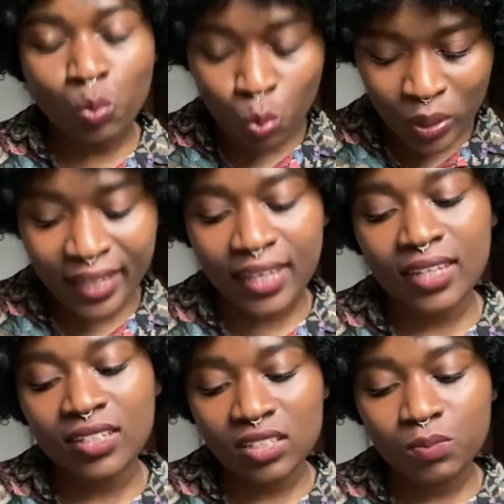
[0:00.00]

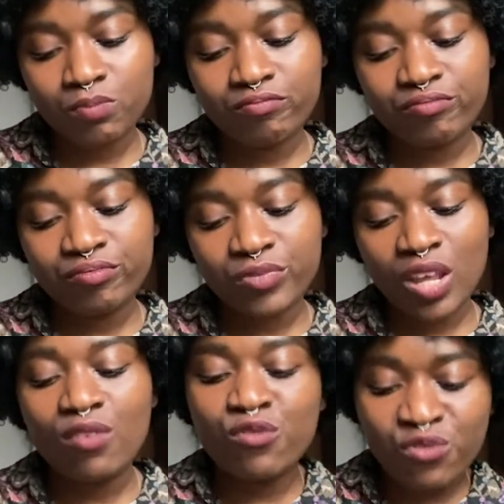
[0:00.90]
Wicked.
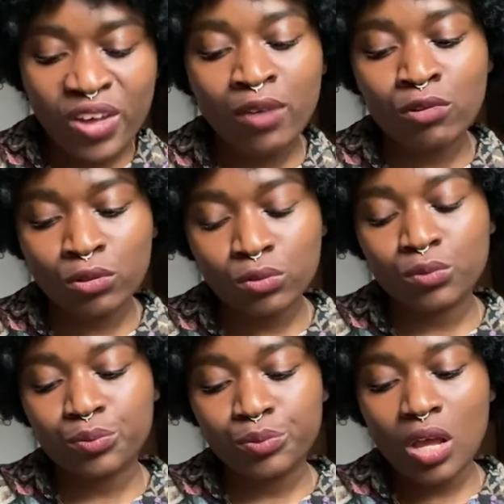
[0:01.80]
Feral.
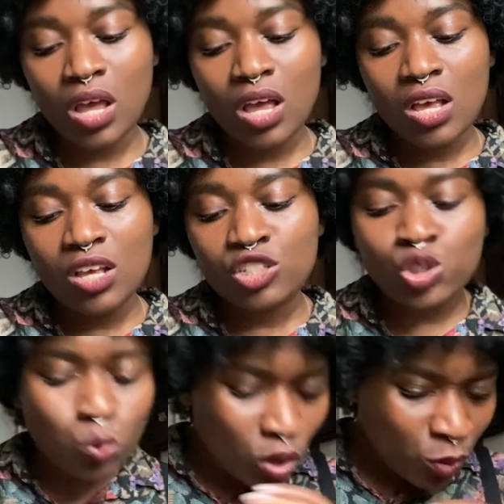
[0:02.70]

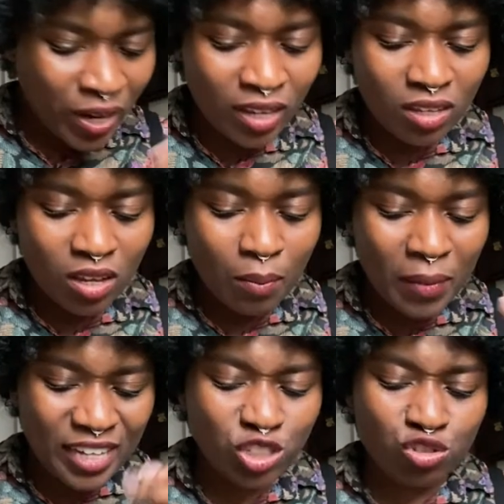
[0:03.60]
Swallowing
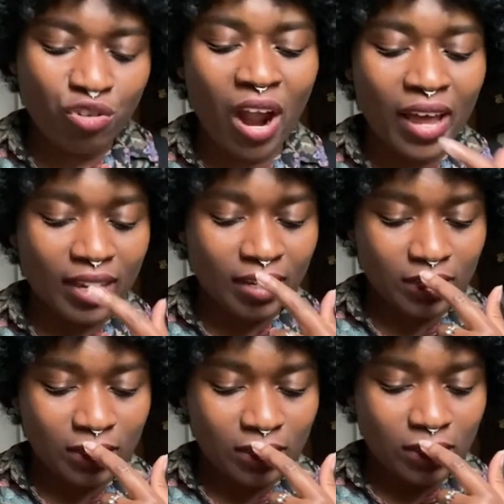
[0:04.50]
my stride.
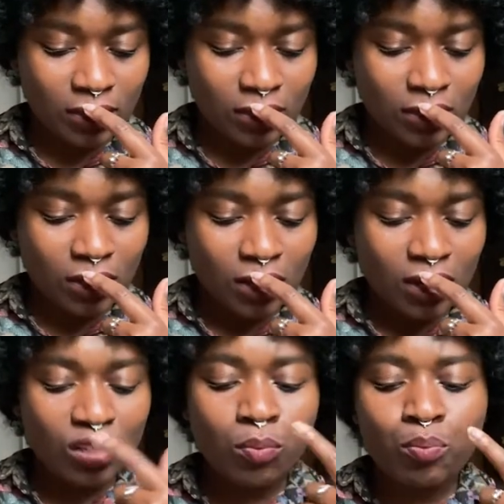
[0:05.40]

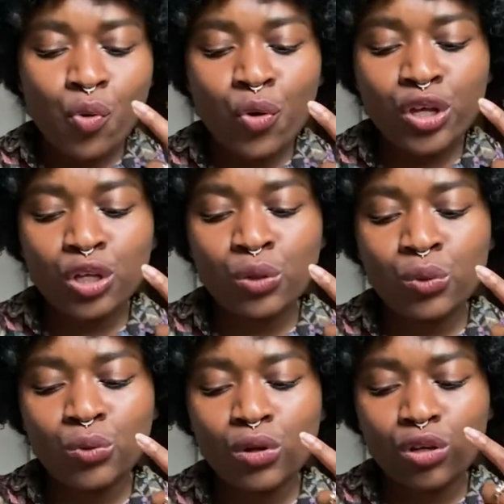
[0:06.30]
The boy
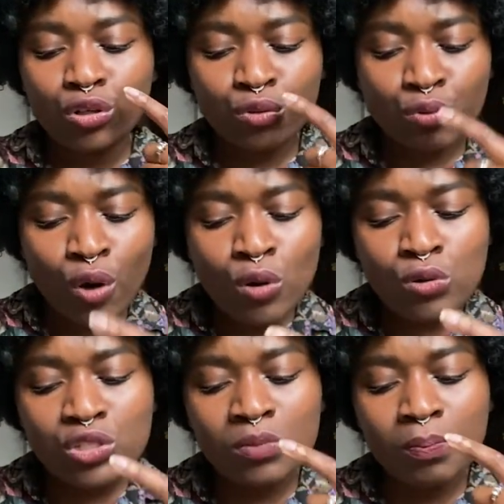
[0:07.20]
who
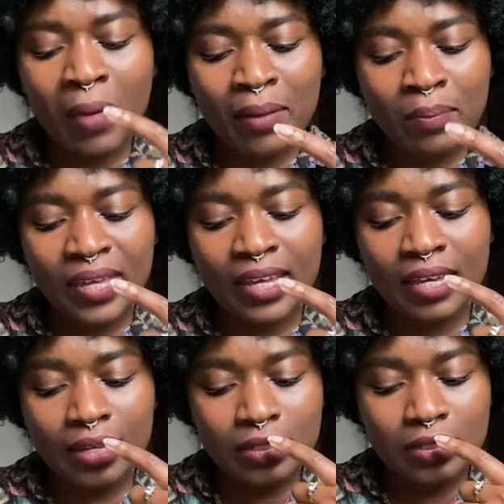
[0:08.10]
grows my
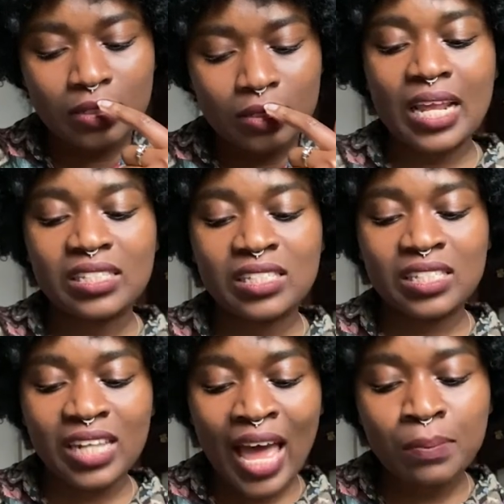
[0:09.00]
beard and
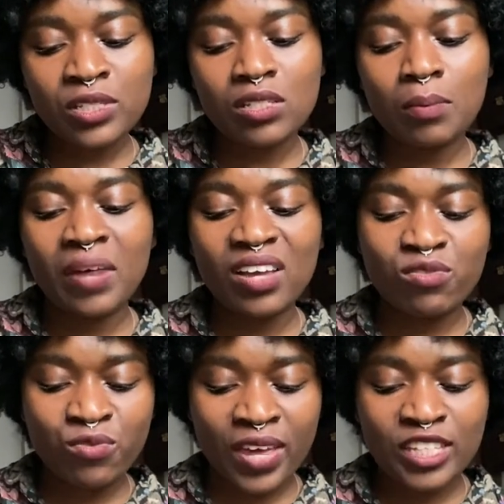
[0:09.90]
slaps my
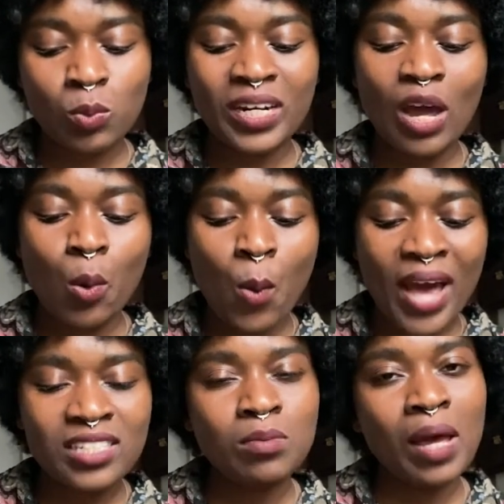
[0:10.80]
face when I
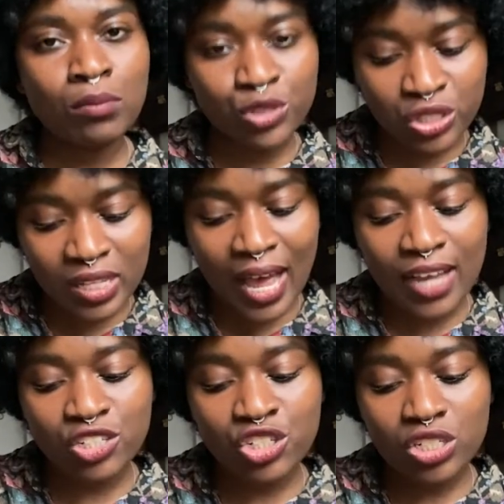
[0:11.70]
wax my
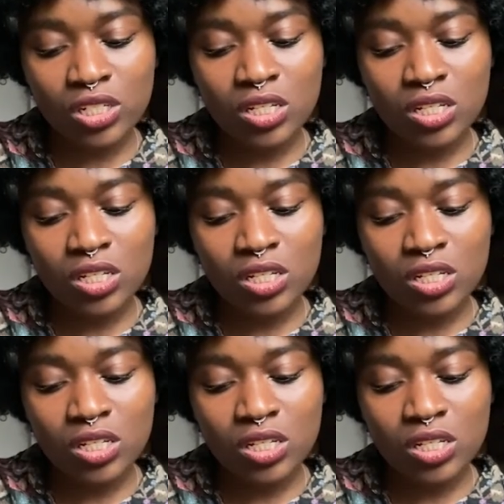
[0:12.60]
mustache.